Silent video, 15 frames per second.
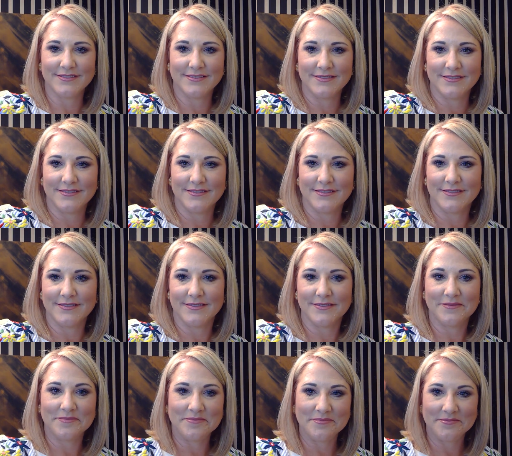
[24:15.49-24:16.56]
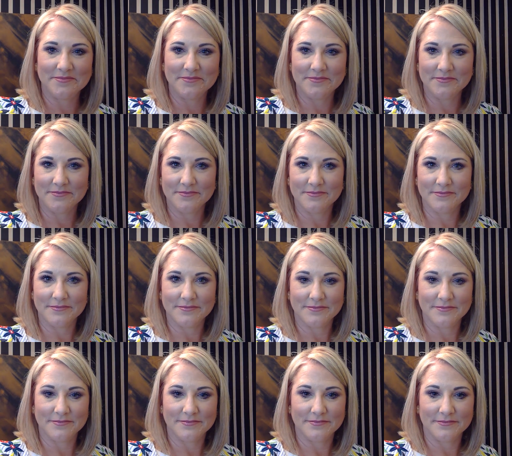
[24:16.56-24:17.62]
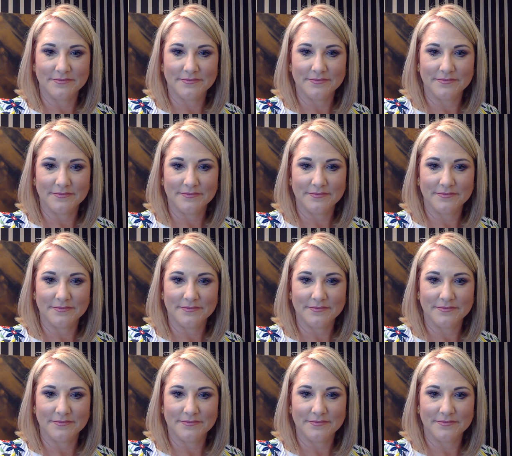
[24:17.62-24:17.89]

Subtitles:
(no one is talking)